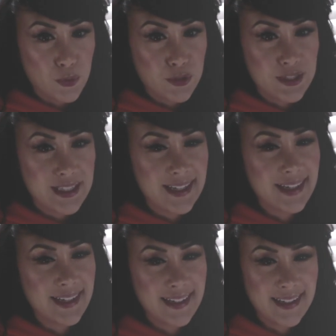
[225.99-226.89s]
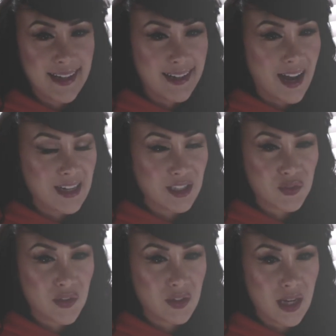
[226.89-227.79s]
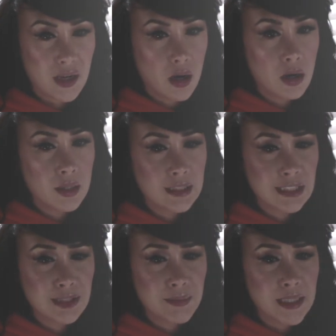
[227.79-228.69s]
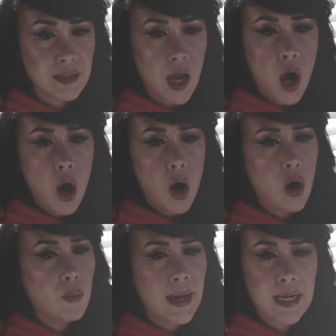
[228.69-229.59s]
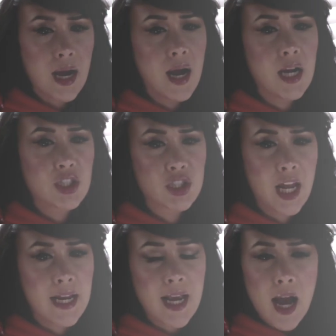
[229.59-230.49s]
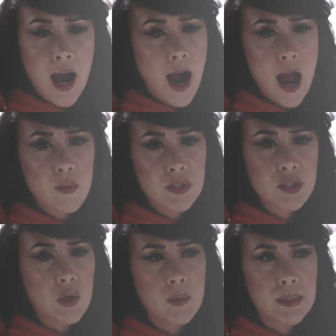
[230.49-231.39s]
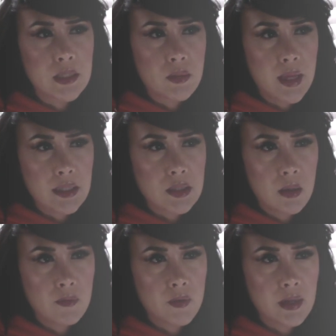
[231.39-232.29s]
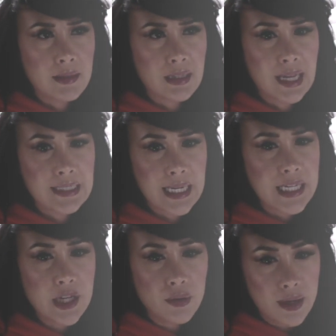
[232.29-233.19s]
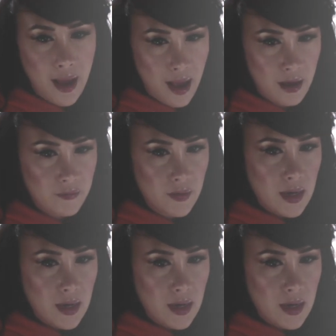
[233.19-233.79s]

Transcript: routine and I just felt like, oh, this is meant to, oh my gosh, like I was so obsessed with that song for like the last like year and a half.